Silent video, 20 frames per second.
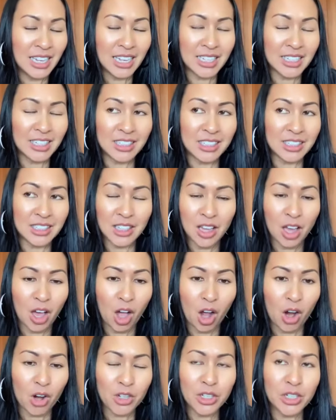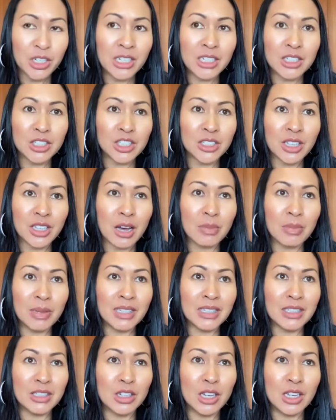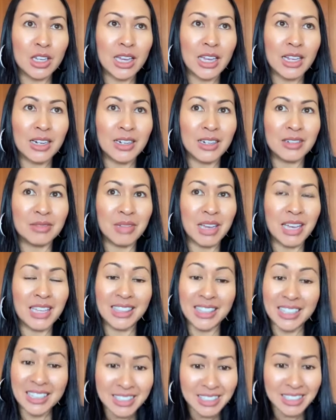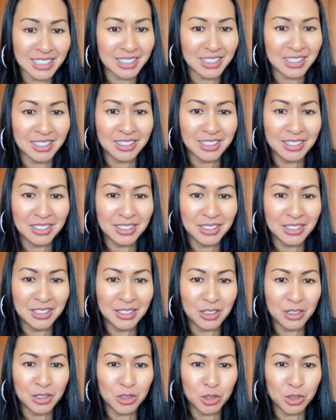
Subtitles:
Is are you going to stop and listen to